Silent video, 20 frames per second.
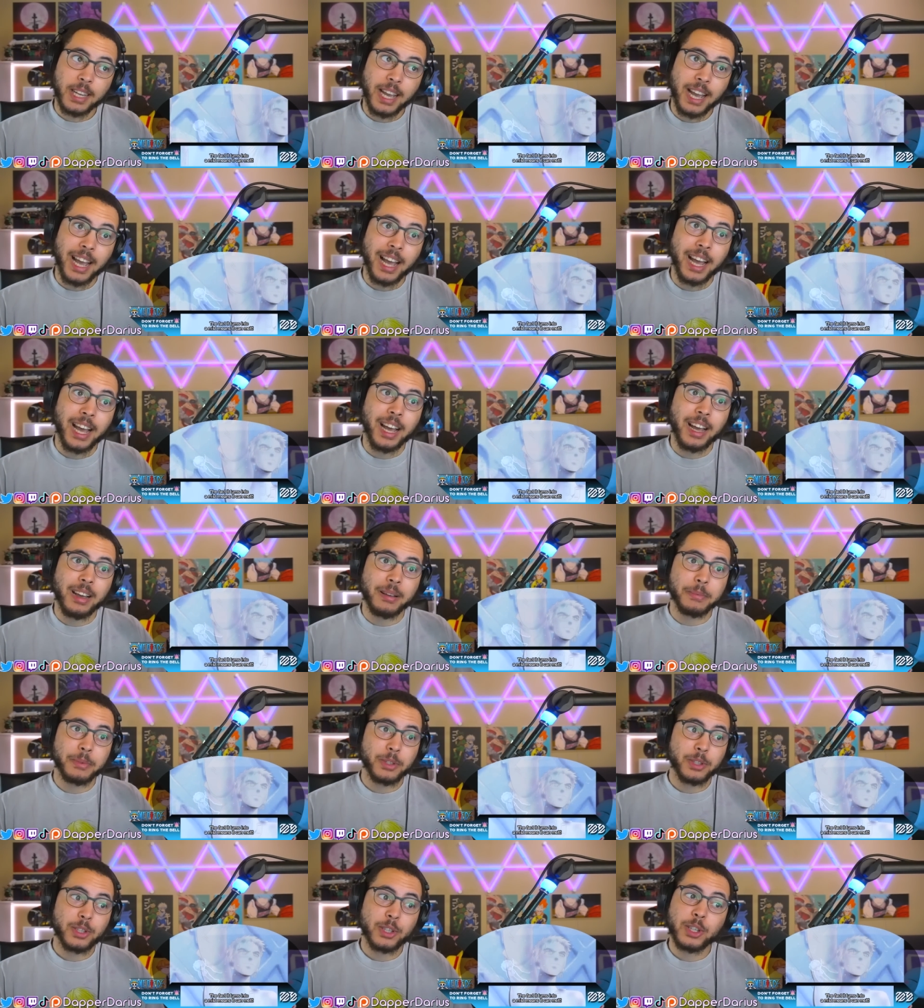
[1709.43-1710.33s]

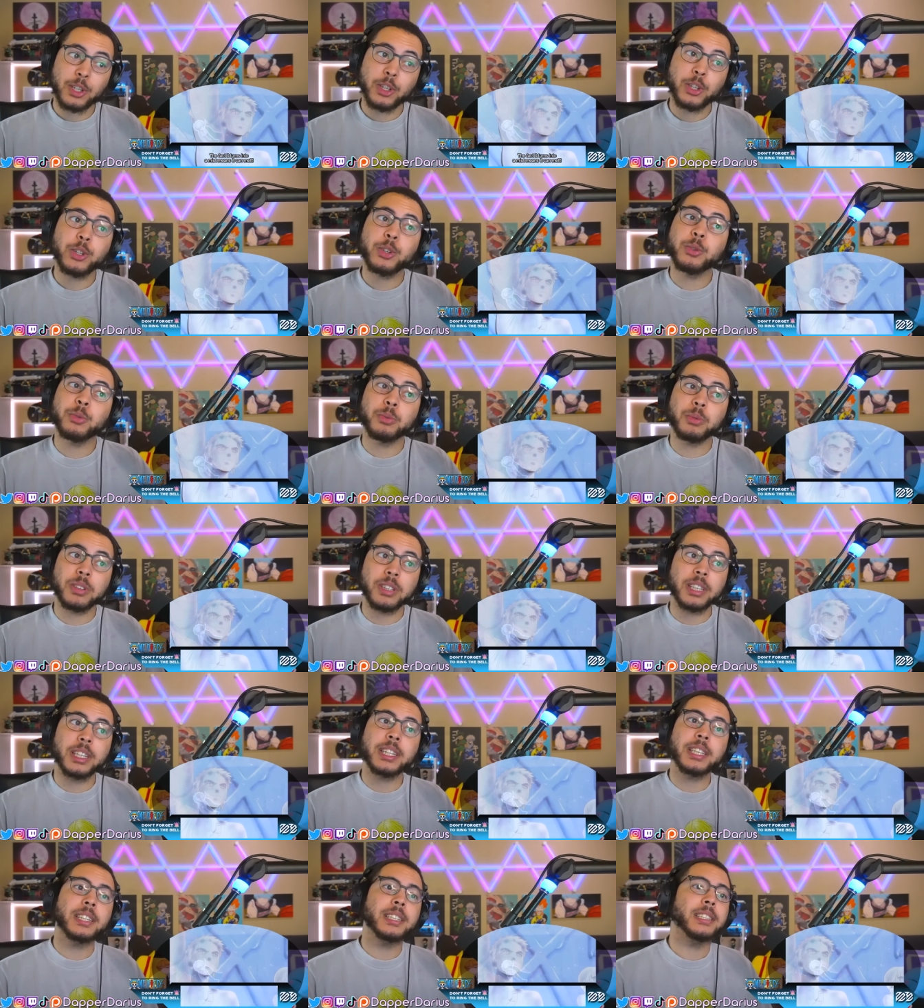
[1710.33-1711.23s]

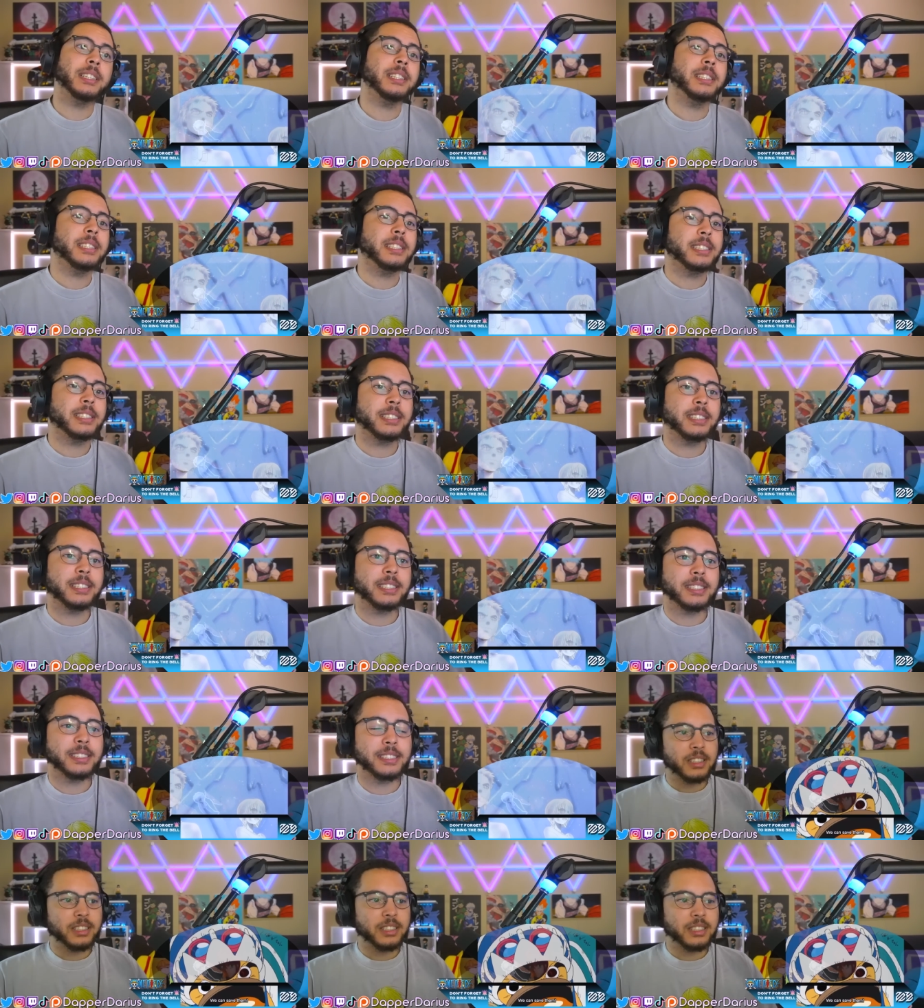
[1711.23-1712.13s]
Absolutely.
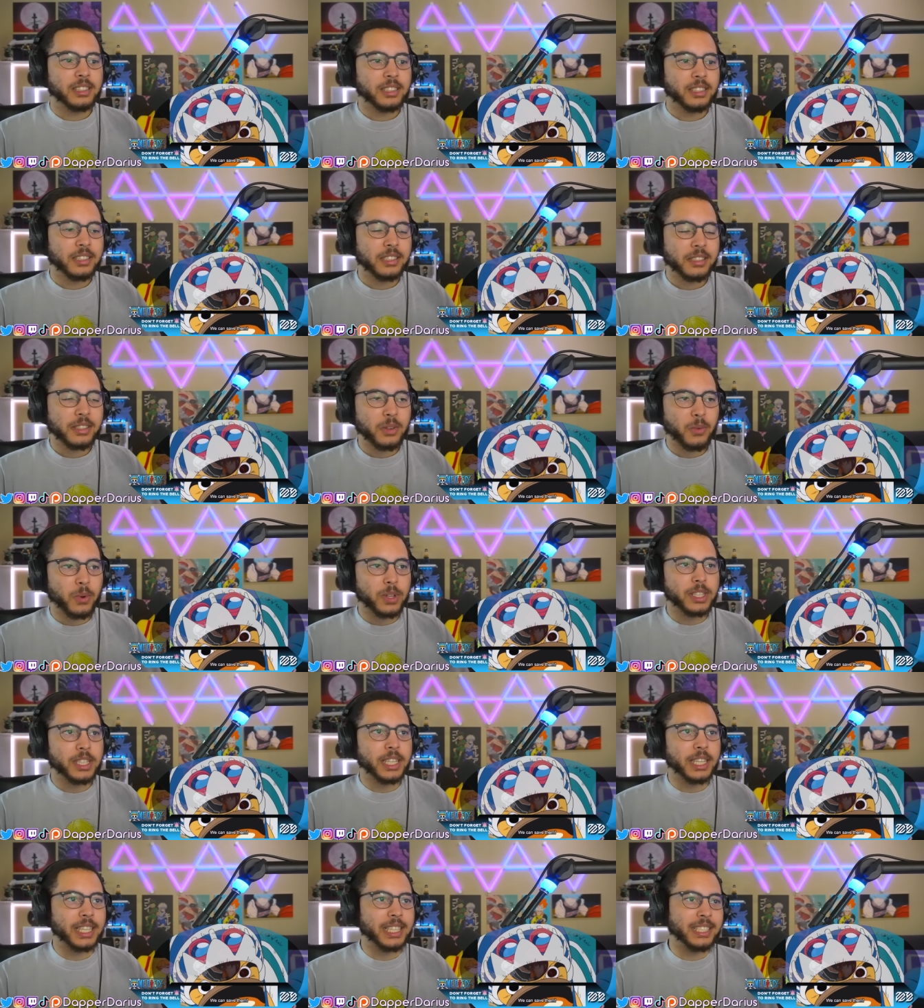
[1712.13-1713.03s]
So what's
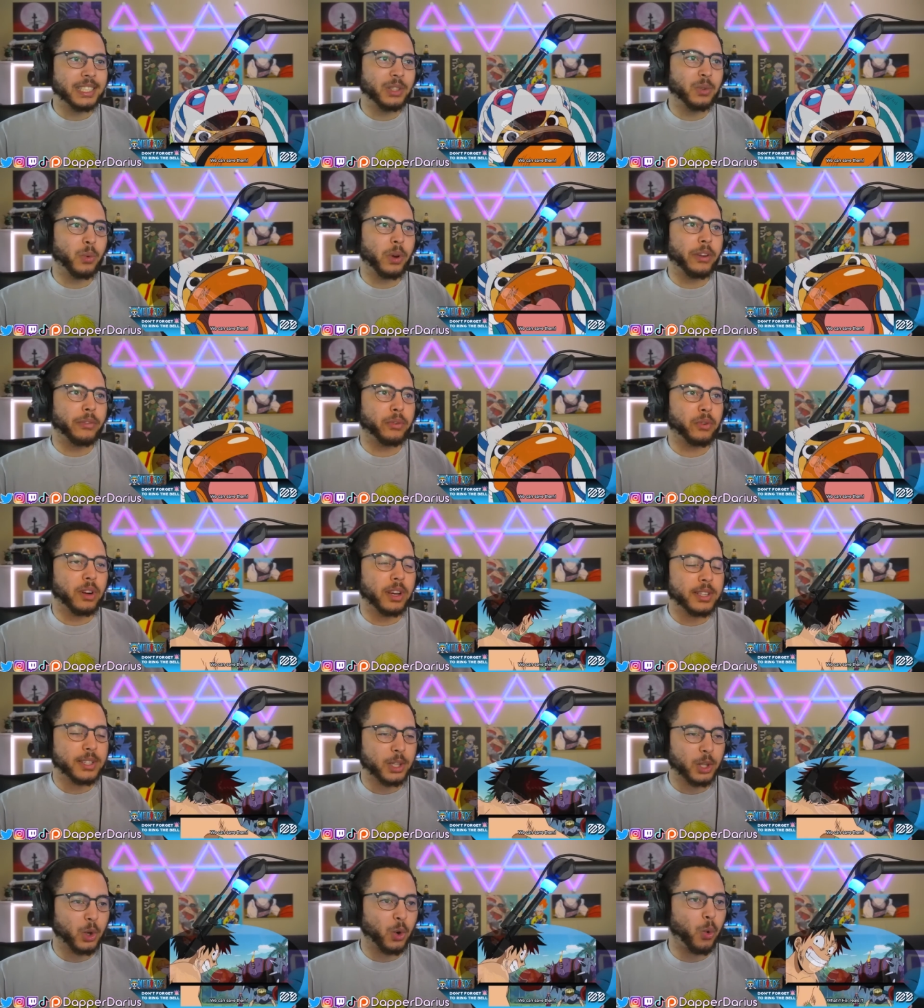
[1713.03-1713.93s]
an easy way for us
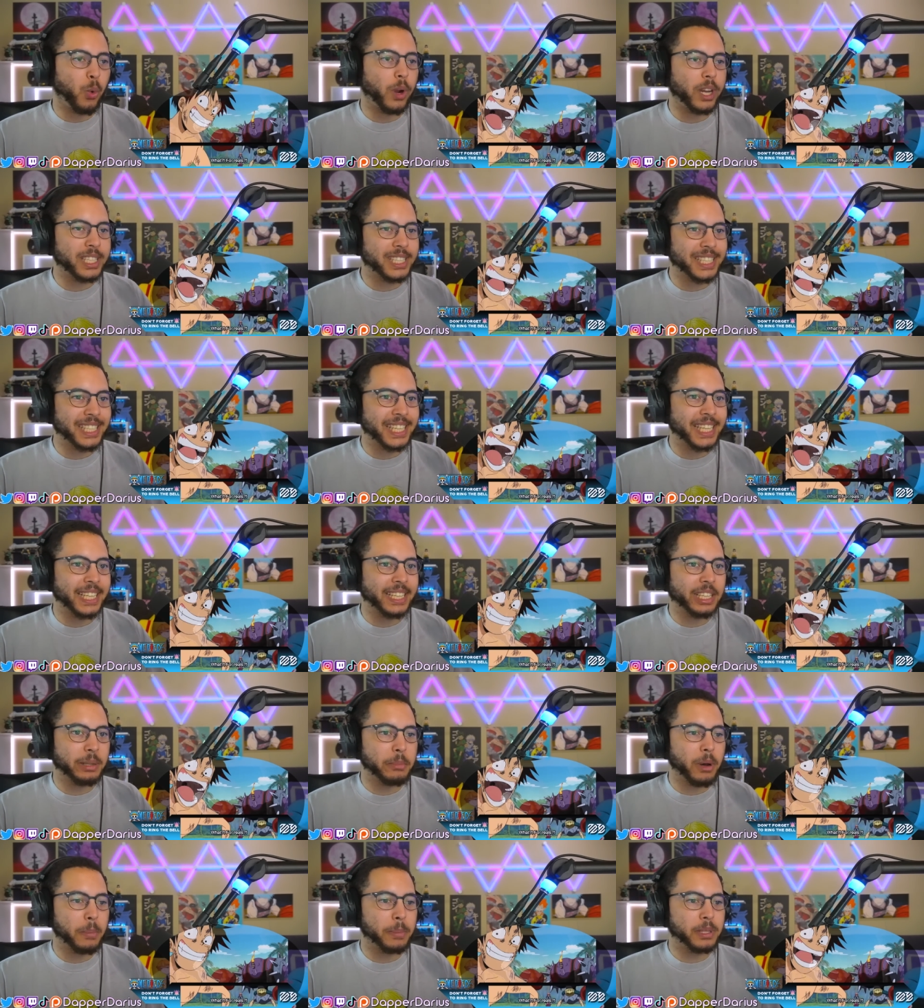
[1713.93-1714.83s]
to quickly heat
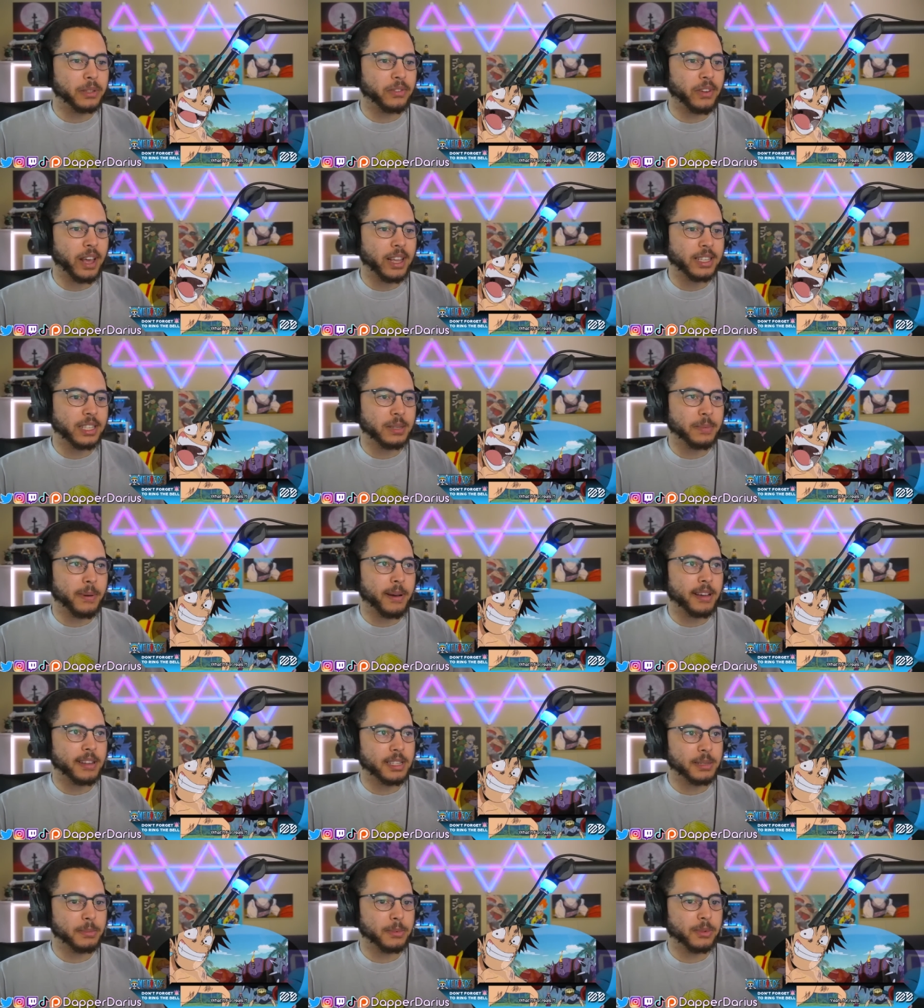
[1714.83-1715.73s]
them up as fast as
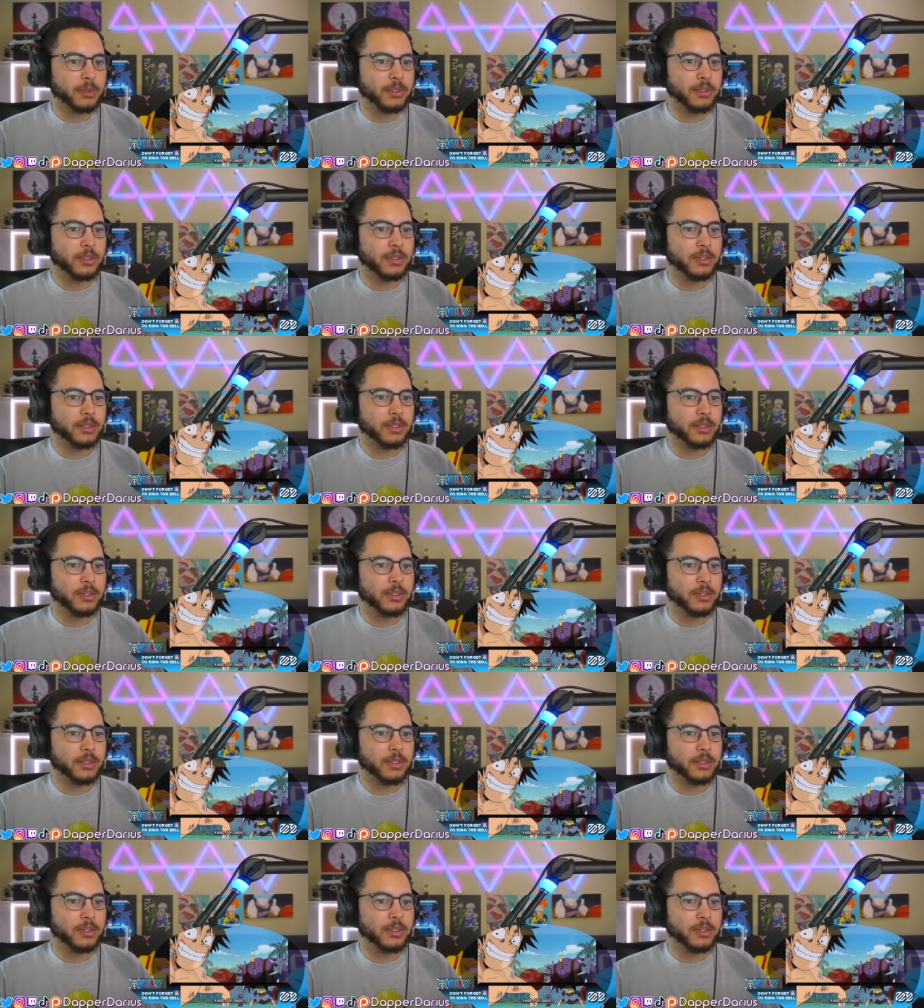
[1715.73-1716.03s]
possible?